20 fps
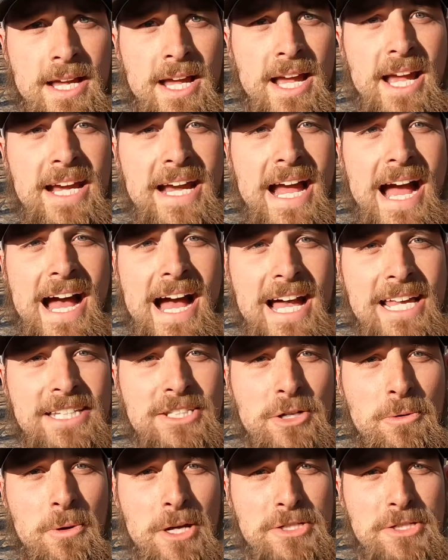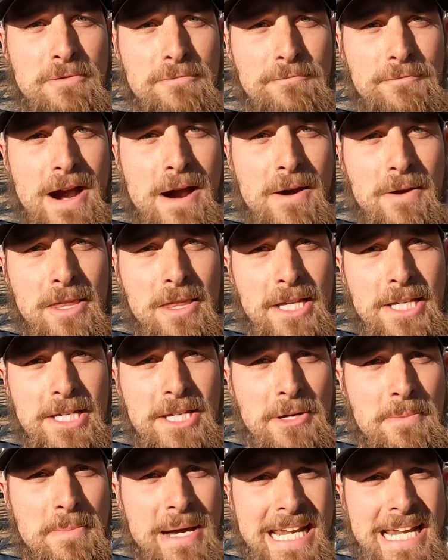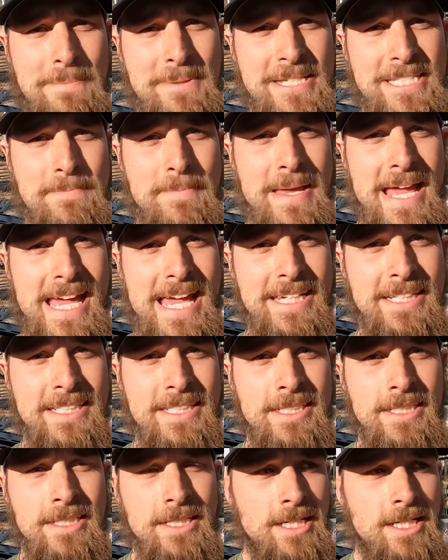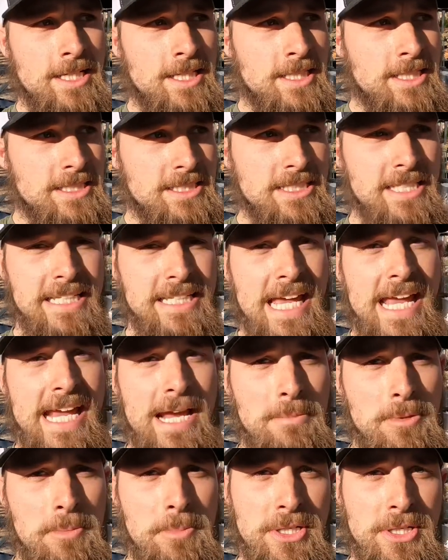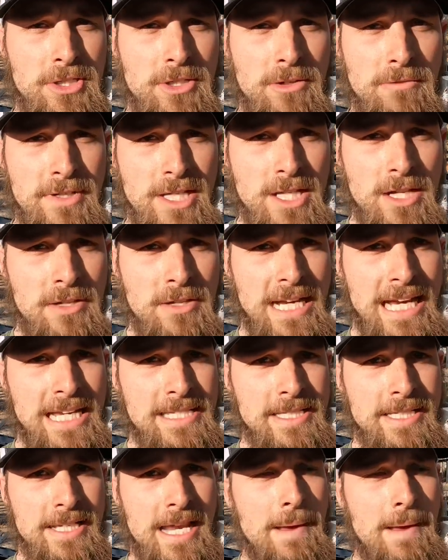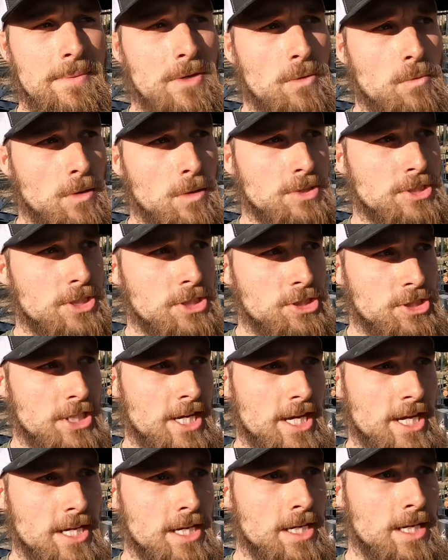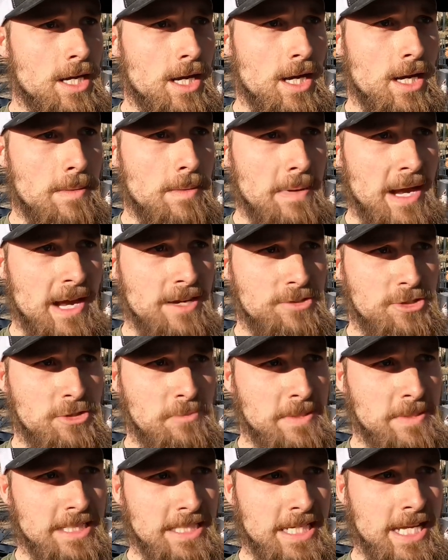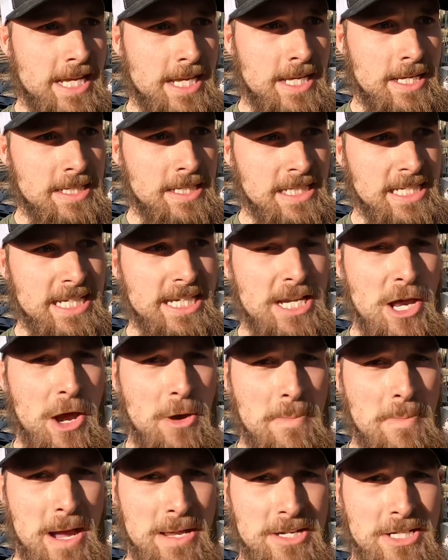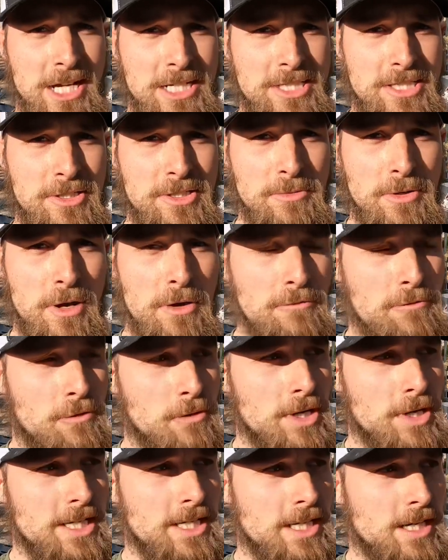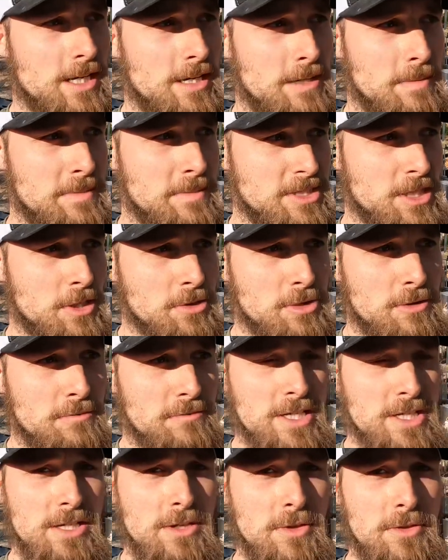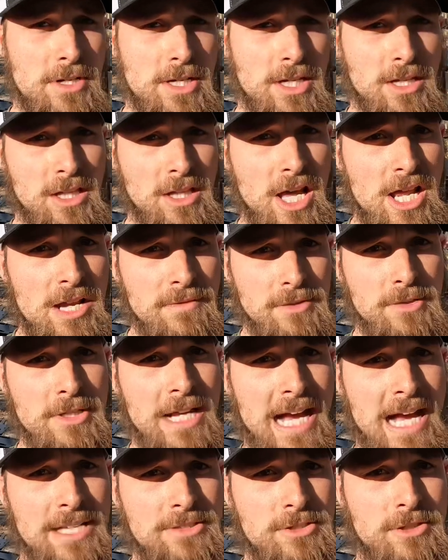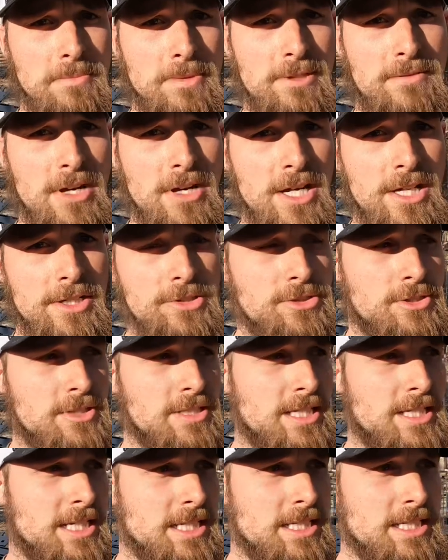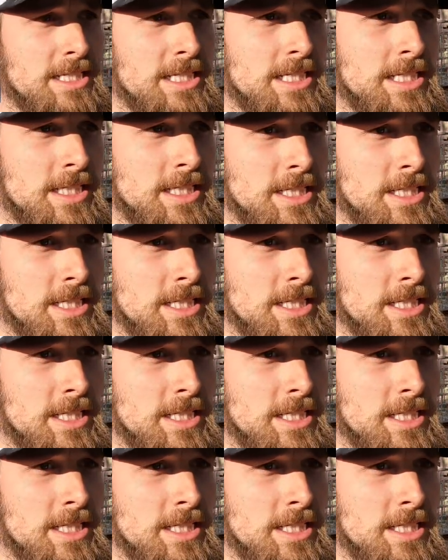Hey guys, you're watching Firewood on the Hill. My name is Matt. Today I'm gonna bring you a video, guys, that I've been wanting to share. I just been getting all my ducks in a row for it. It's also a video that a lot of you guys are gonna be very interested in.